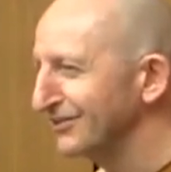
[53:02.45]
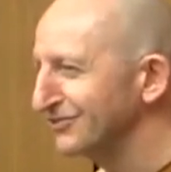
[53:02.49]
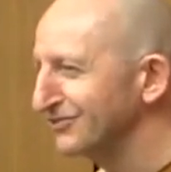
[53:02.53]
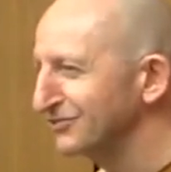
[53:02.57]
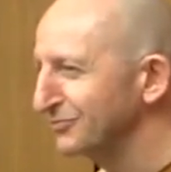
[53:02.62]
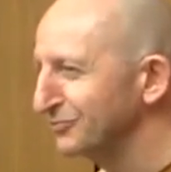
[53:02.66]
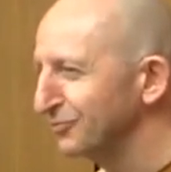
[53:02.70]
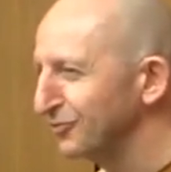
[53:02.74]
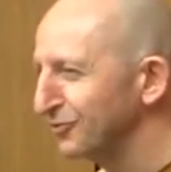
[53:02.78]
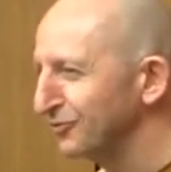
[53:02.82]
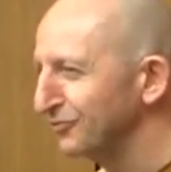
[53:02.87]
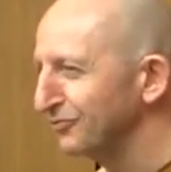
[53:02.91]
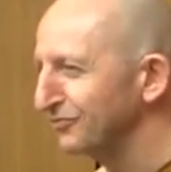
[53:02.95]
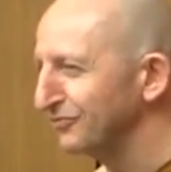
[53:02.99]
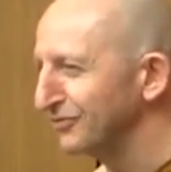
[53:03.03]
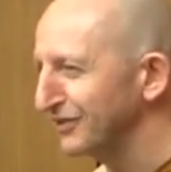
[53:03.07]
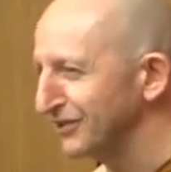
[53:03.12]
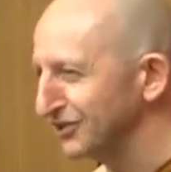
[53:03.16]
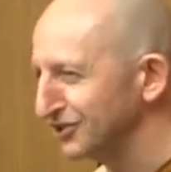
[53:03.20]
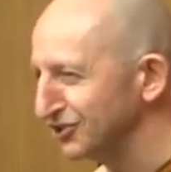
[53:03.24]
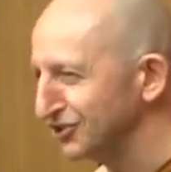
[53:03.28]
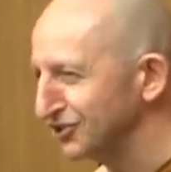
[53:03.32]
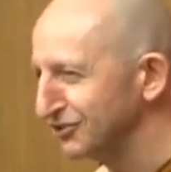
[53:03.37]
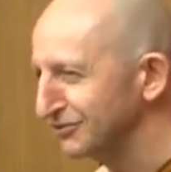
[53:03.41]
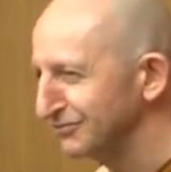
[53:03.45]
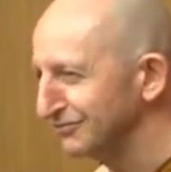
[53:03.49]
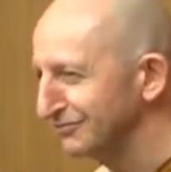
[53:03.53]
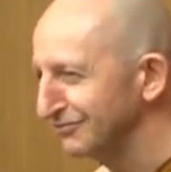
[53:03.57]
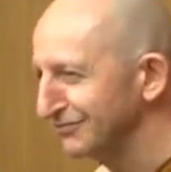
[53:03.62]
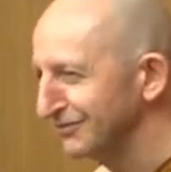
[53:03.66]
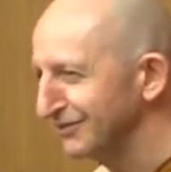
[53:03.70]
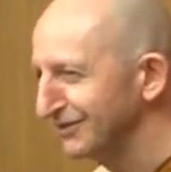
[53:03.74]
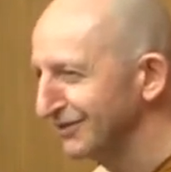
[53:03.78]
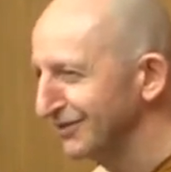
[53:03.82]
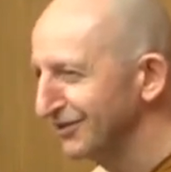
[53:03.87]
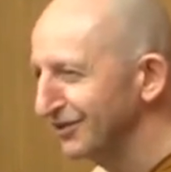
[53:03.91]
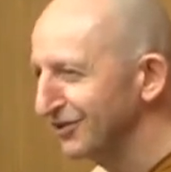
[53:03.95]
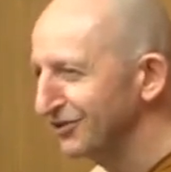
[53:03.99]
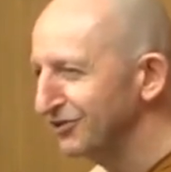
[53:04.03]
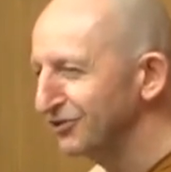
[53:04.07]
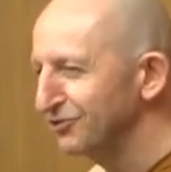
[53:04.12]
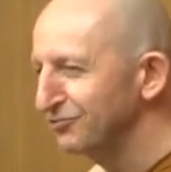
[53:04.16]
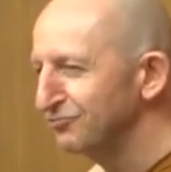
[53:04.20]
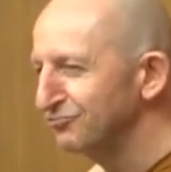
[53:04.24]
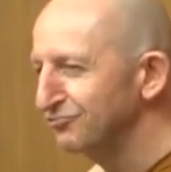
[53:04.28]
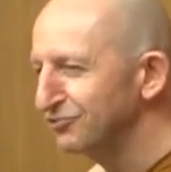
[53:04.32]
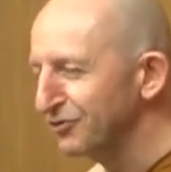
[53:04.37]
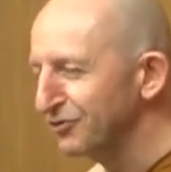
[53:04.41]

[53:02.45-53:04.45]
a small fish. You